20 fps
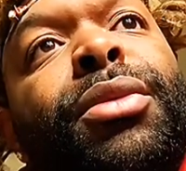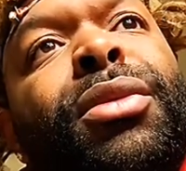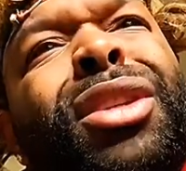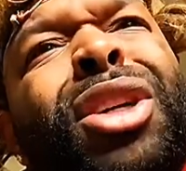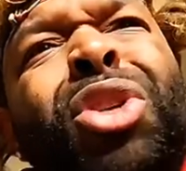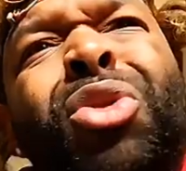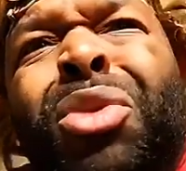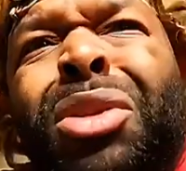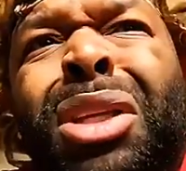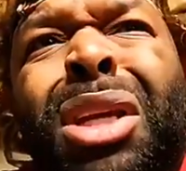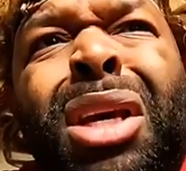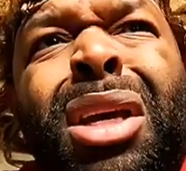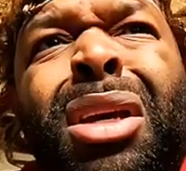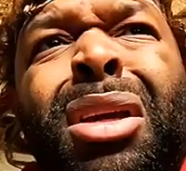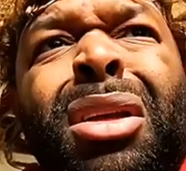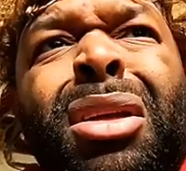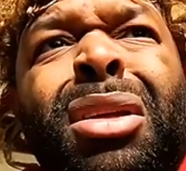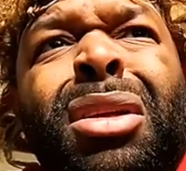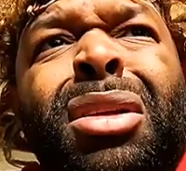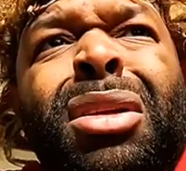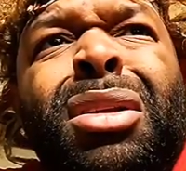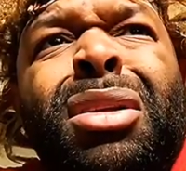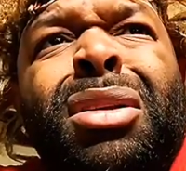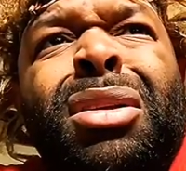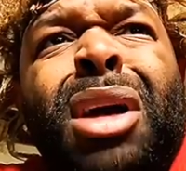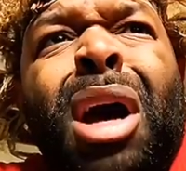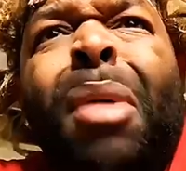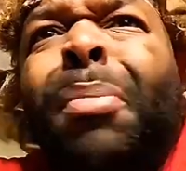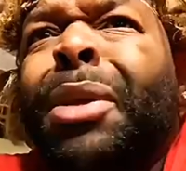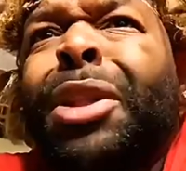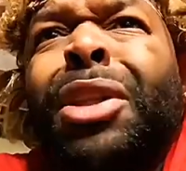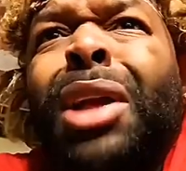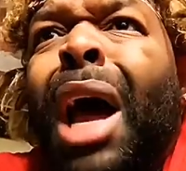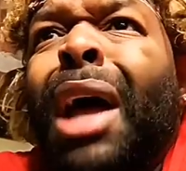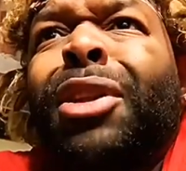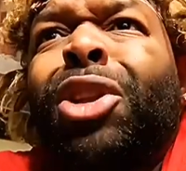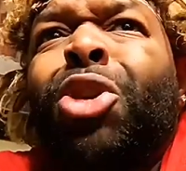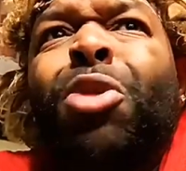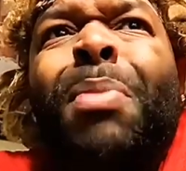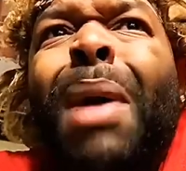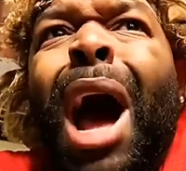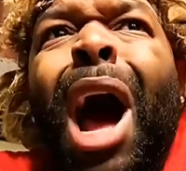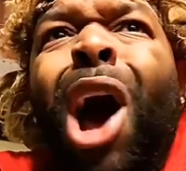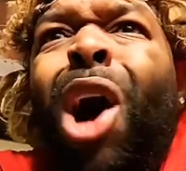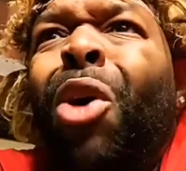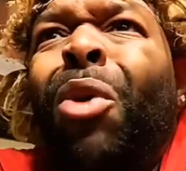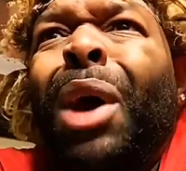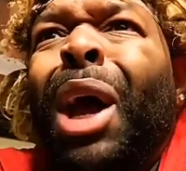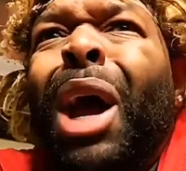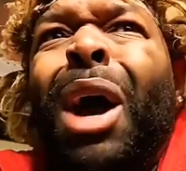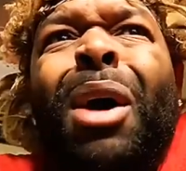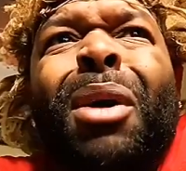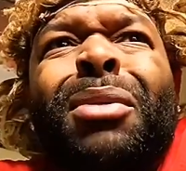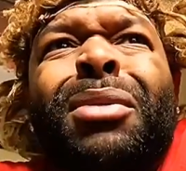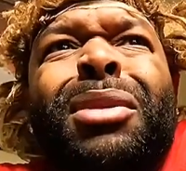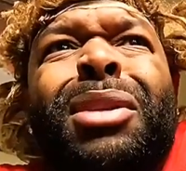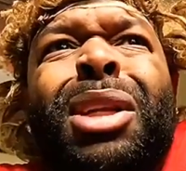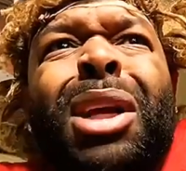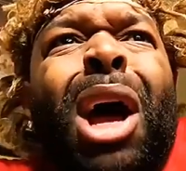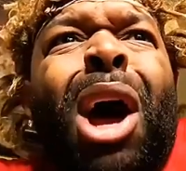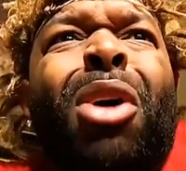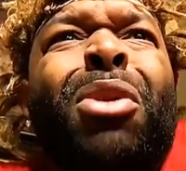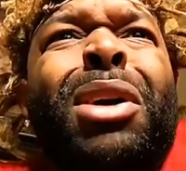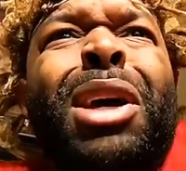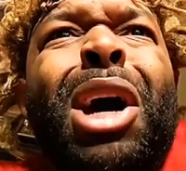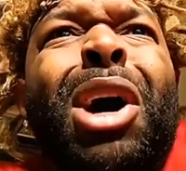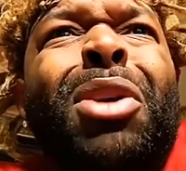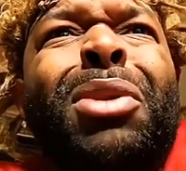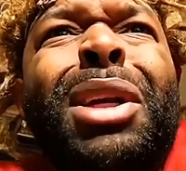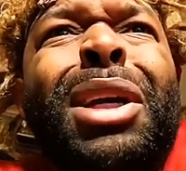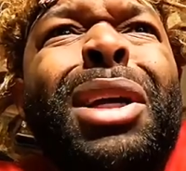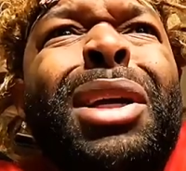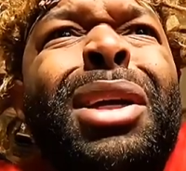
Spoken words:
Who is that? I do my own hair. Joke on it.